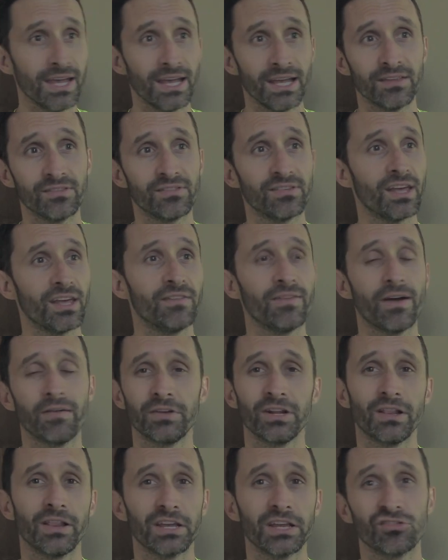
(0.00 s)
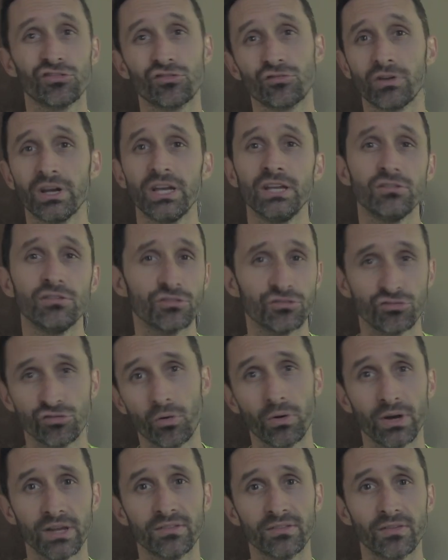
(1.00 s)
instead of having to like strain your
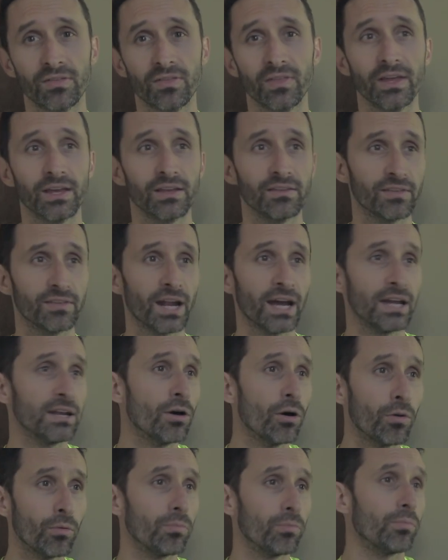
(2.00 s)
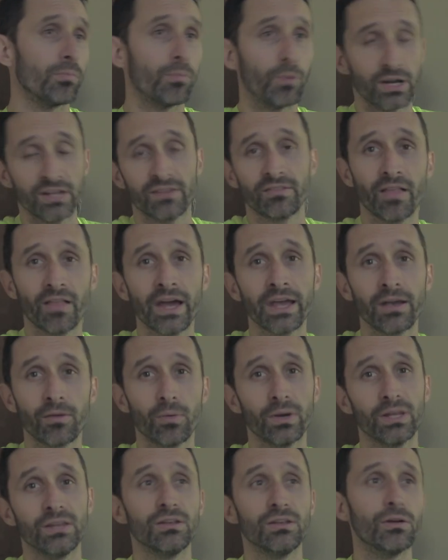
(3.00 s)
joints and things. And I know what it's like
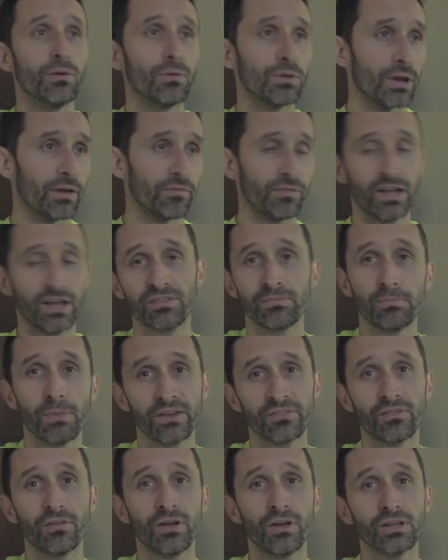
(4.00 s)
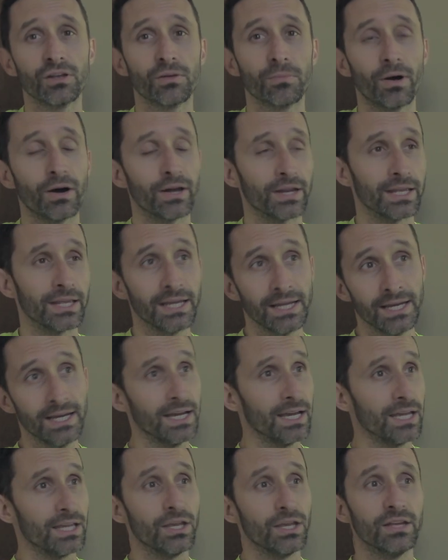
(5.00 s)
when you know you have less muscle on your body.
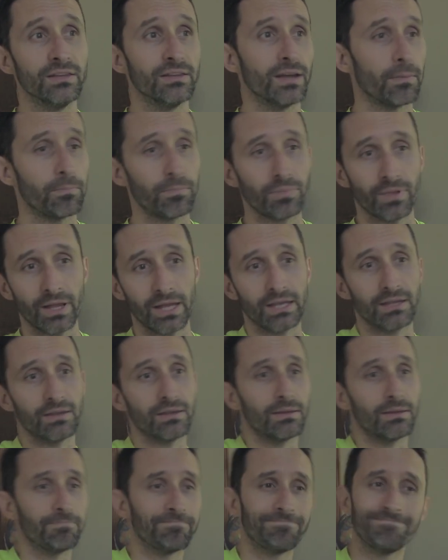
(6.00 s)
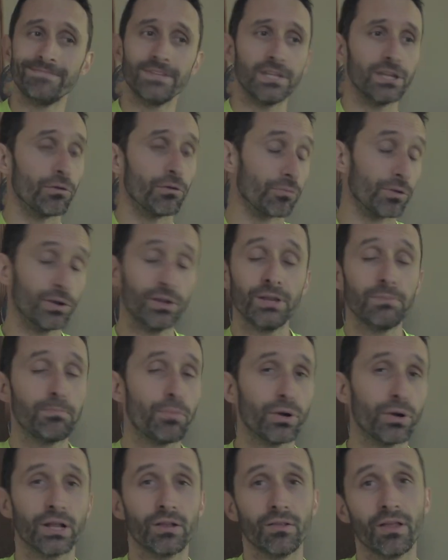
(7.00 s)
You end up like you know really
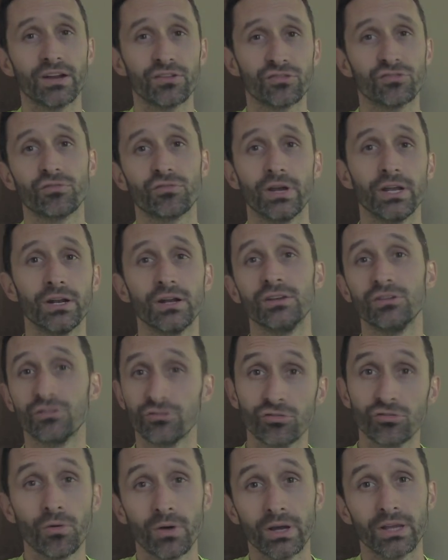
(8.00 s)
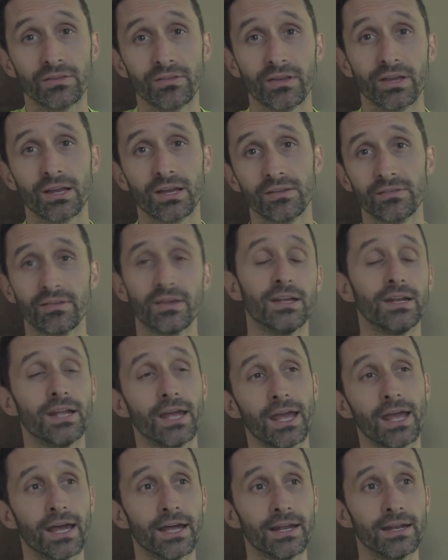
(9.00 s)
putting a lot of strain on your joints like i said
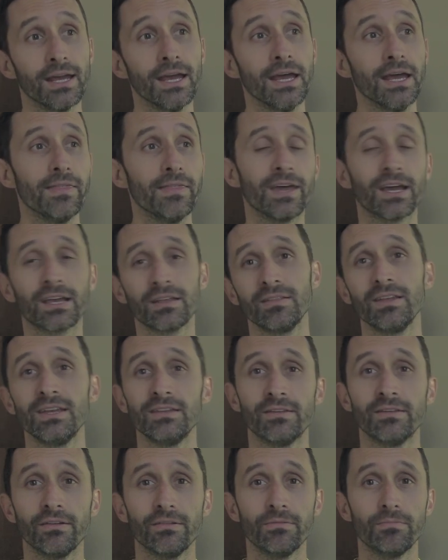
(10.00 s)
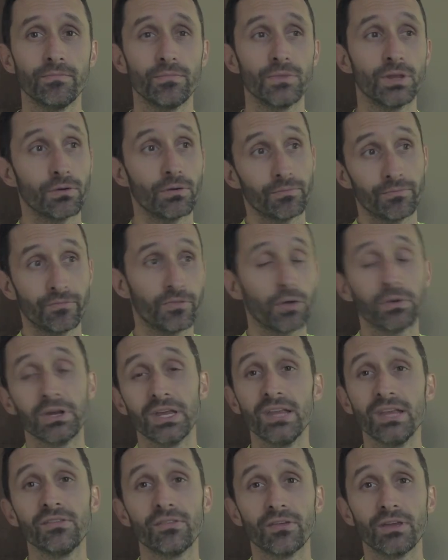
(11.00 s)
and that can lead to you know very
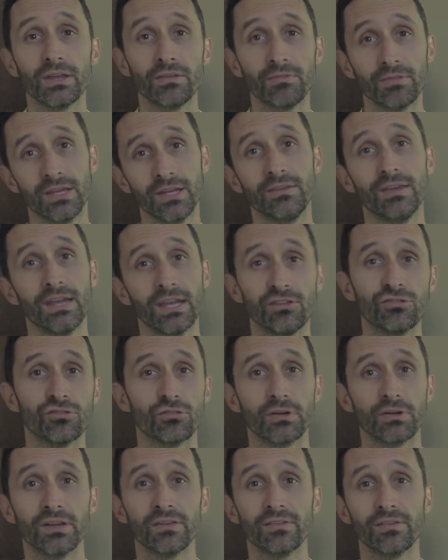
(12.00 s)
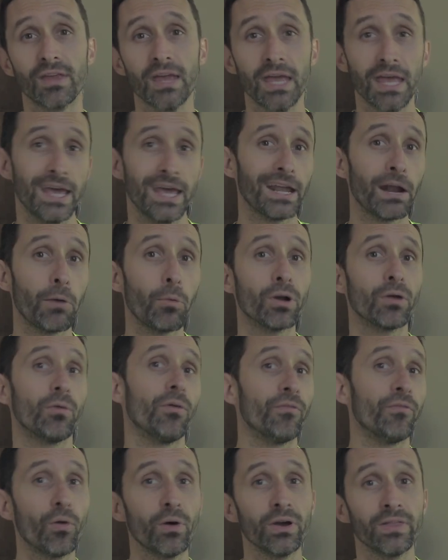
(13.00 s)
easily lead to injuries and i want to
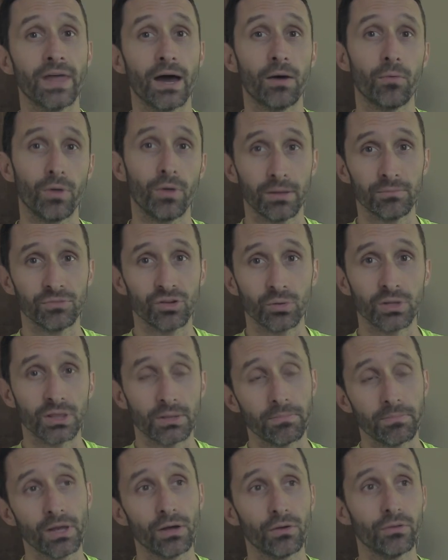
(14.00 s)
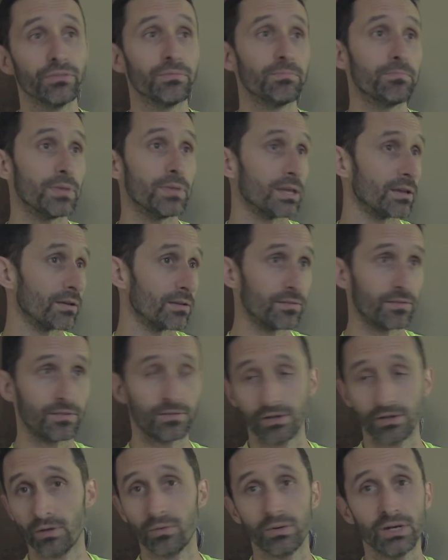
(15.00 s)
avoid that while i'm doing the build because
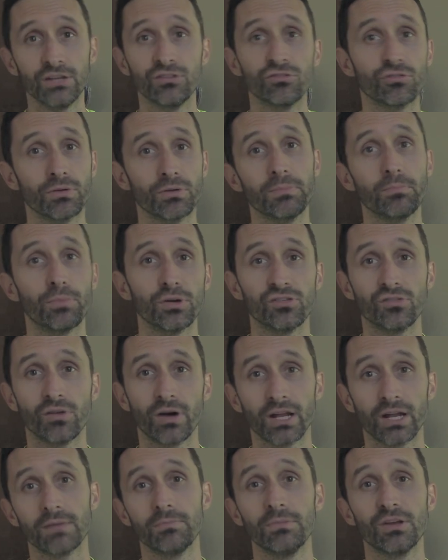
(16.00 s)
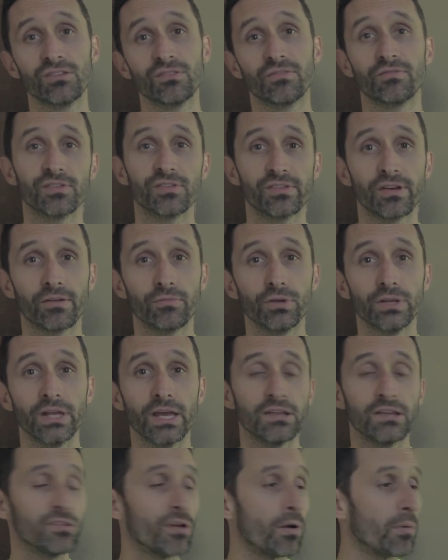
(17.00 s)
you know an injury puts you out of commission for several
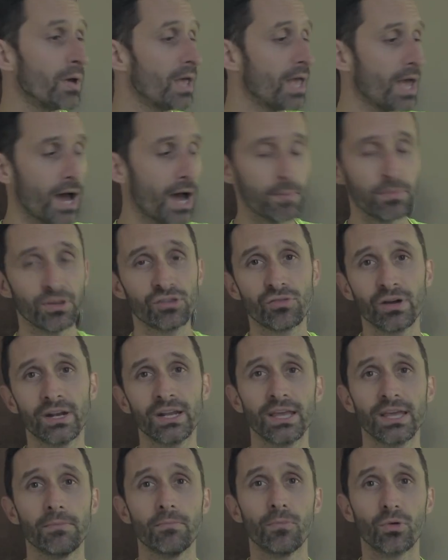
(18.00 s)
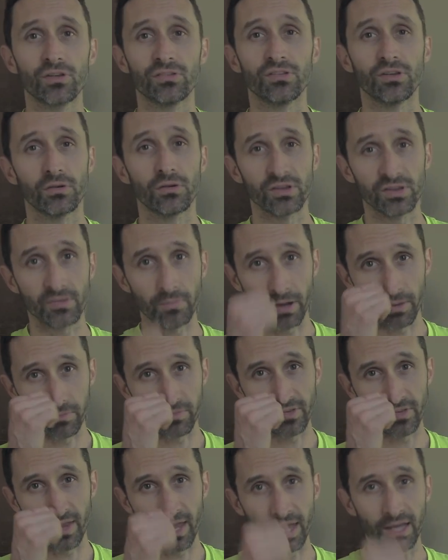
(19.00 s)
days so i've been trying to get more serious about
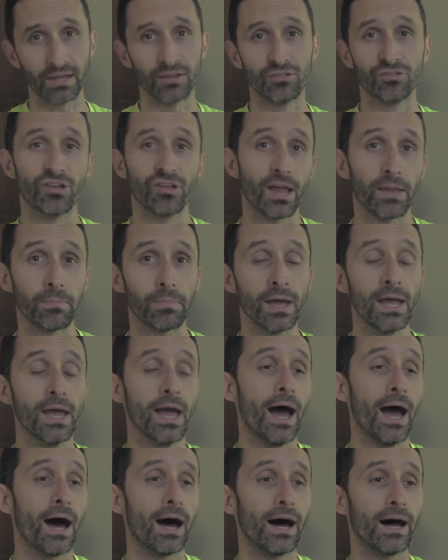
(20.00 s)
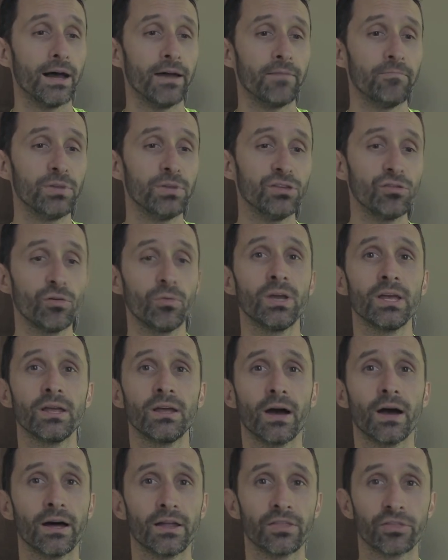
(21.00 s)
staying in shape i've been
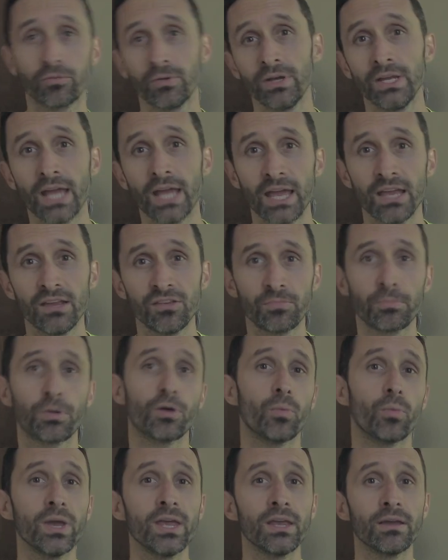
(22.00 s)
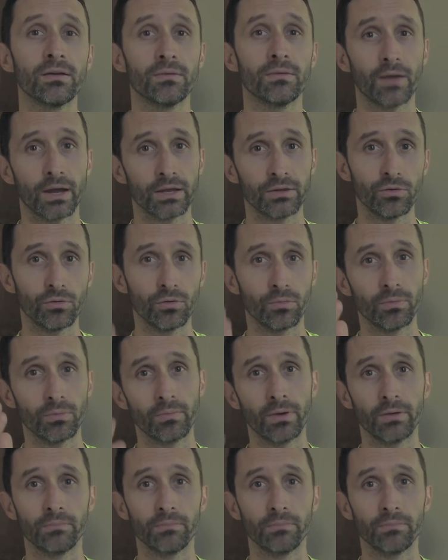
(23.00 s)
doing uh, three days per week i do